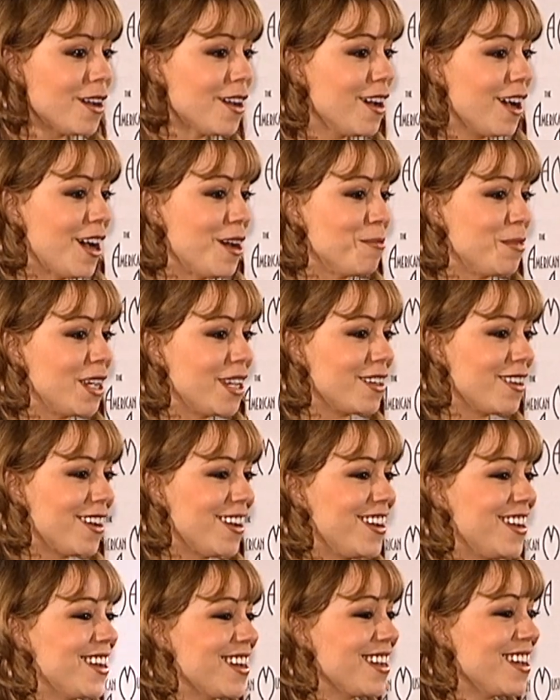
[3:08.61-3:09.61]
I mean,
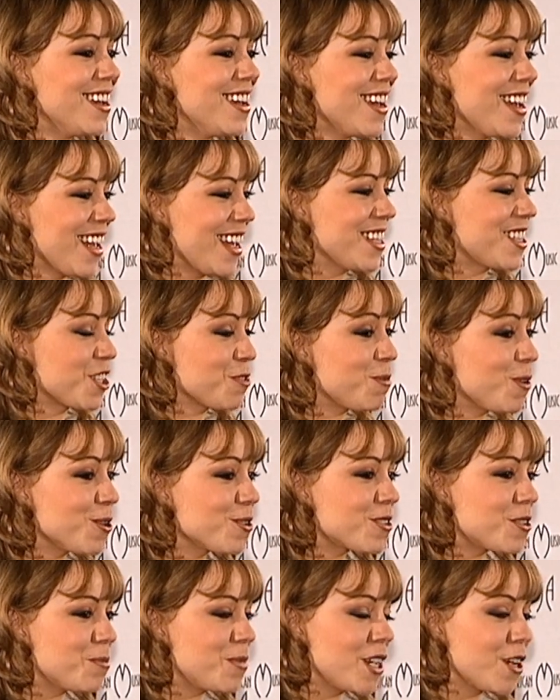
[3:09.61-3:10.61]
it's supposed
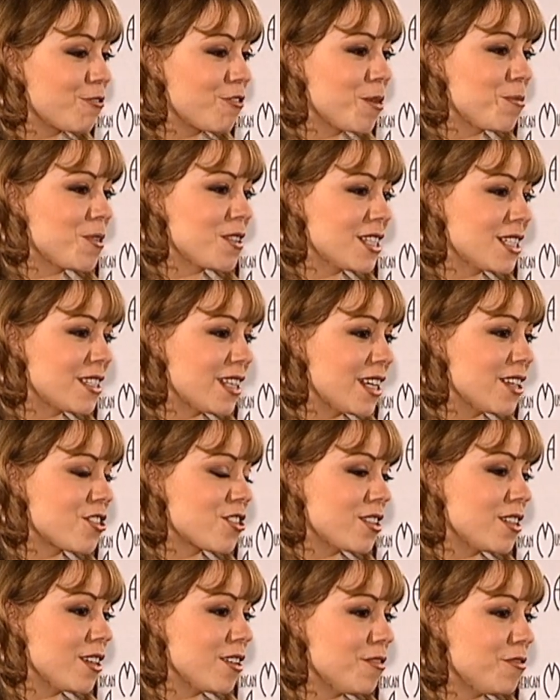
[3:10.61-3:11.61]
to be a
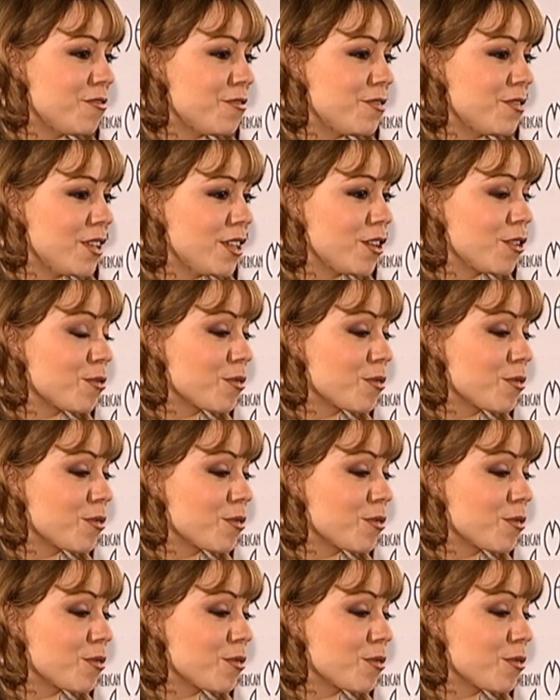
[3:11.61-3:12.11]
representation of, you know,